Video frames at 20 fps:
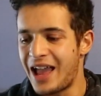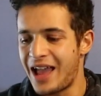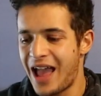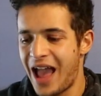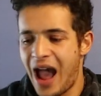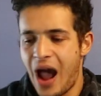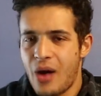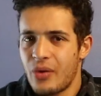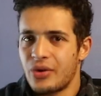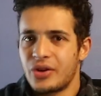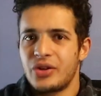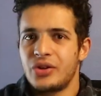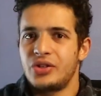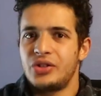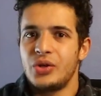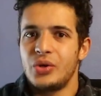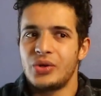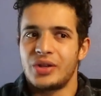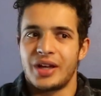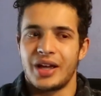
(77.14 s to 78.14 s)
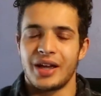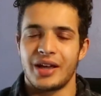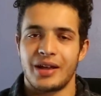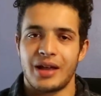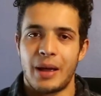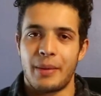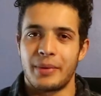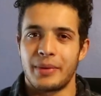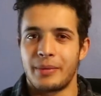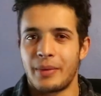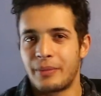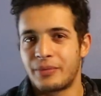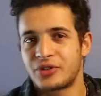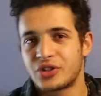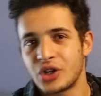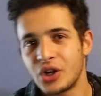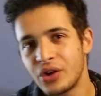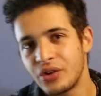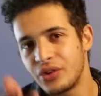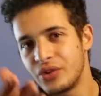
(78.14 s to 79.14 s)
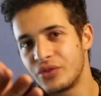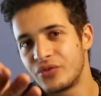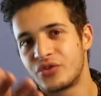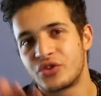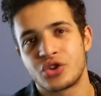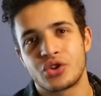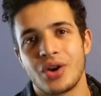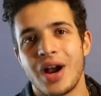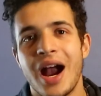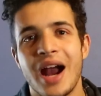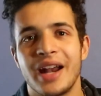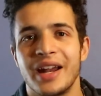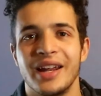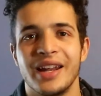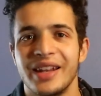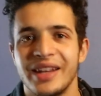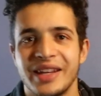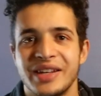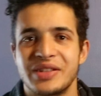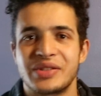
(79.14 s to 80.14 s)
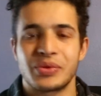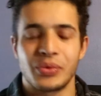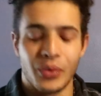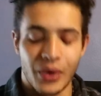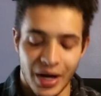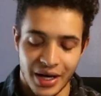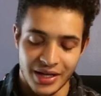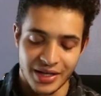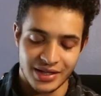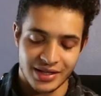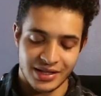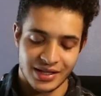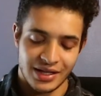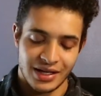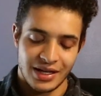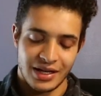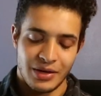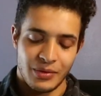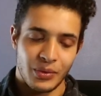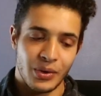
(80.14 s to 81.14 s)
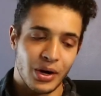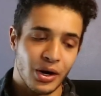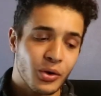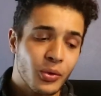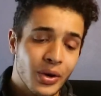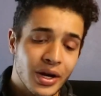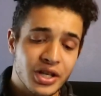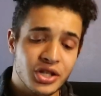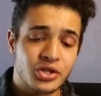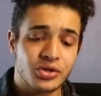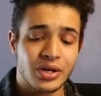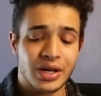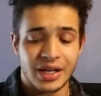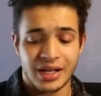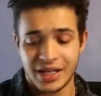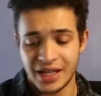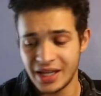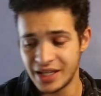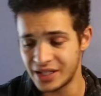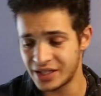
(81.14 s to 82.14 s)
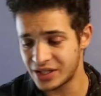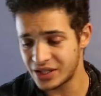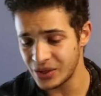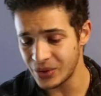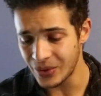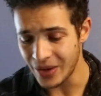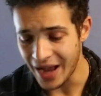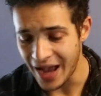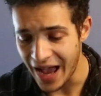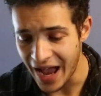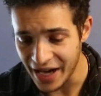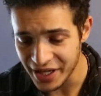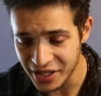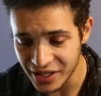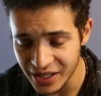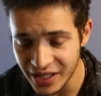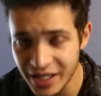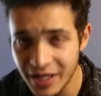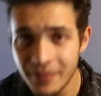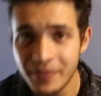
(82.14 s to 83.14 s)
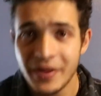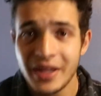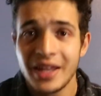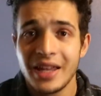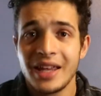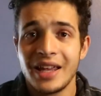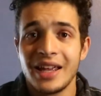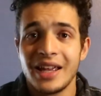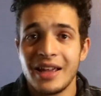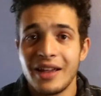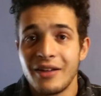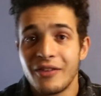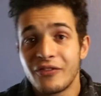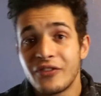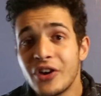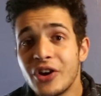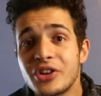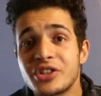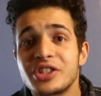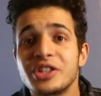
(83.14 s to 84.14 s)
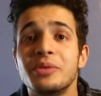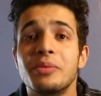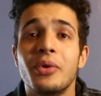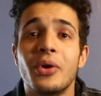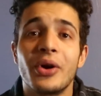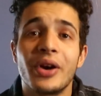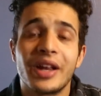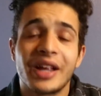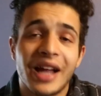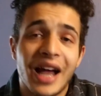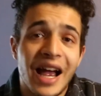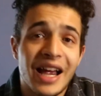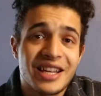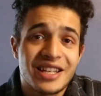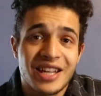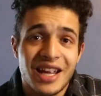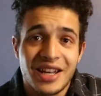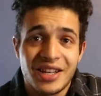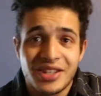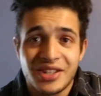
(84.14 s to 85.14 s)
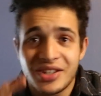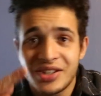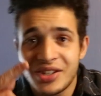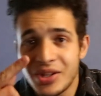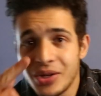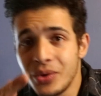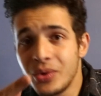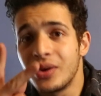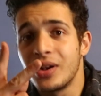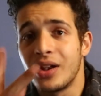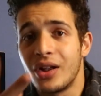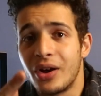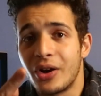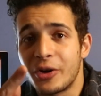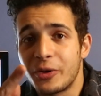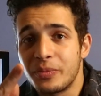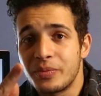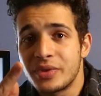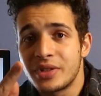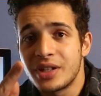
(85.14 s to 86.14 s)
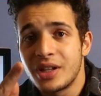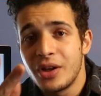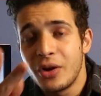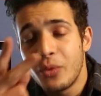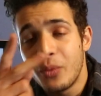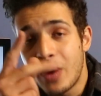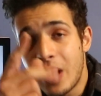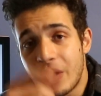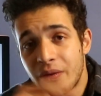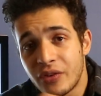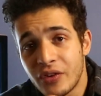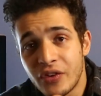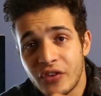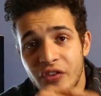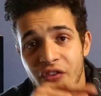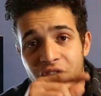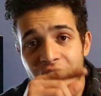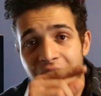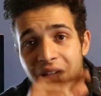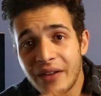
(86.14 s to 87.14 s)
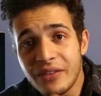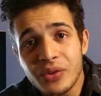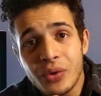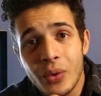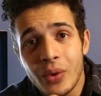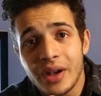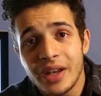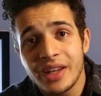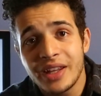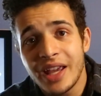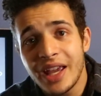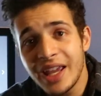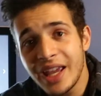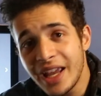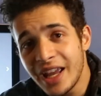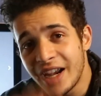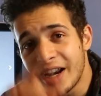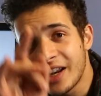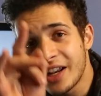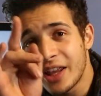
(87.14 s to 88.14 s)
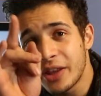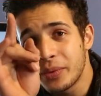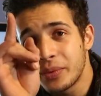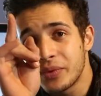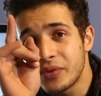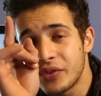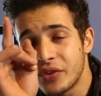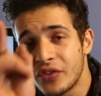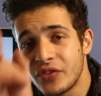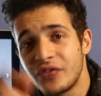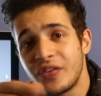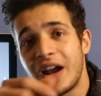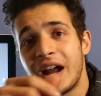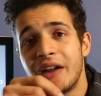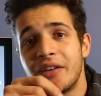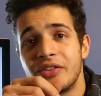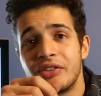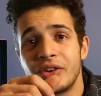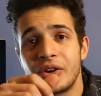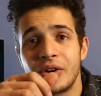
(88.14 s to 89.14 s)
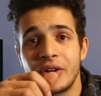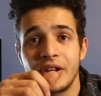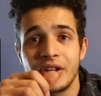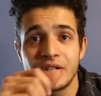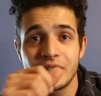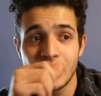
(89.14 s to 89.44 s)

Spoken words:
How do you do that? I mean, I'm sure you've tried it at least once. Well, a quick trick is to actually, first in the morning, I set 2 alarms. One for 5:28 and another one for 5:30.